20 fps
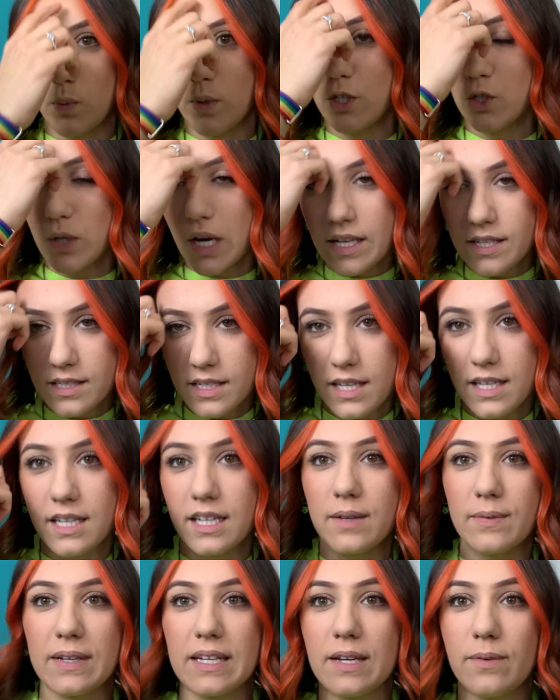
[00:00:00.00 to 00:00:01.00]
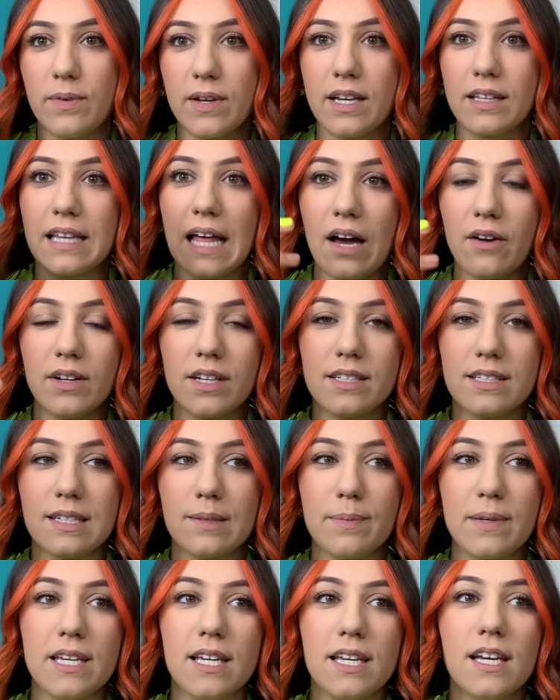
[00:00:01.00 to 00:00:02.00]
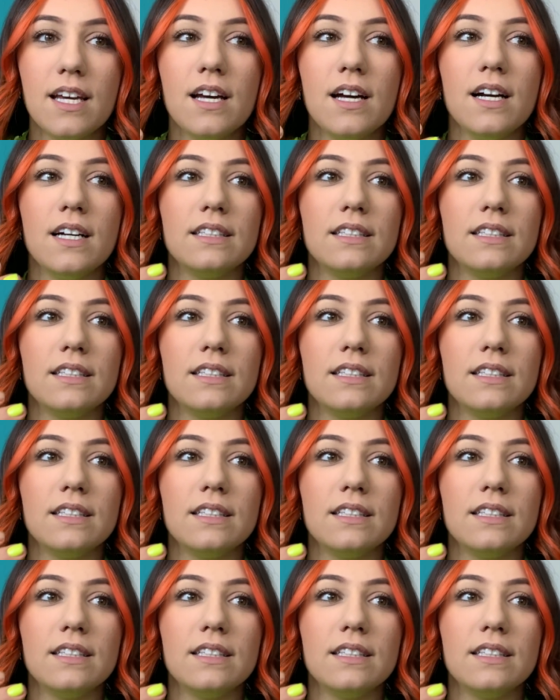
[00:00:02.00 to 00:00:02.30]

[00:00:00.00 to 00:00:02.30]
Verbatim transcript: We trusted and we, we allowed it to be